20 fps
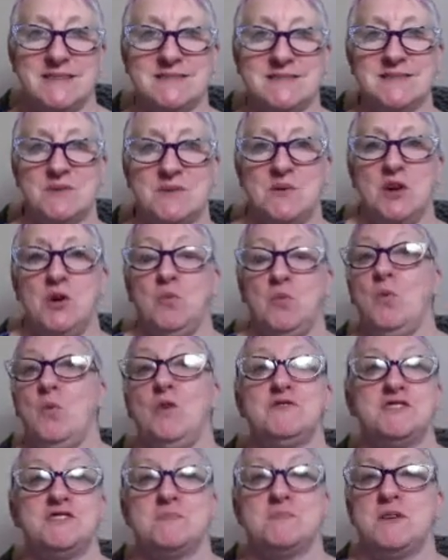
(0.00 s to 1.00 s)
someone who
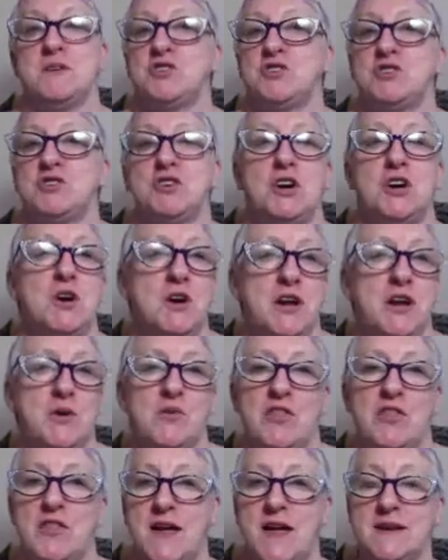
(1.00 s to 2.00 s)
wants to be truly
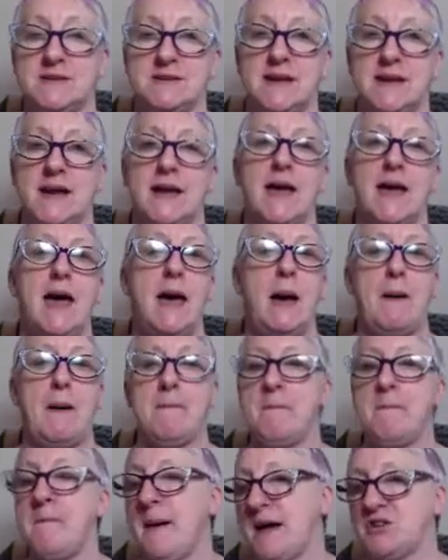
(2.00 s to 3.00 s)
authentic
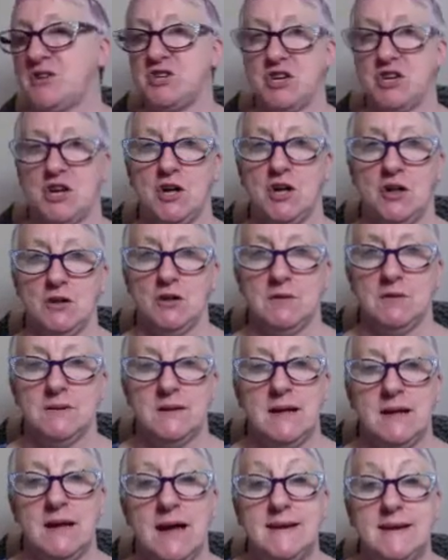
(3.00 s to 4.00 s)
and magical
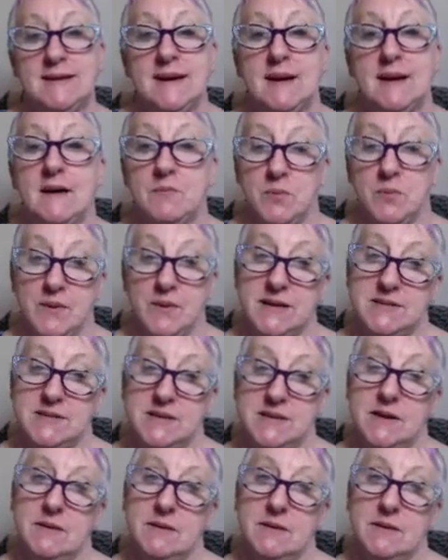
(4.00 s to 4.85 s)
and love what they do.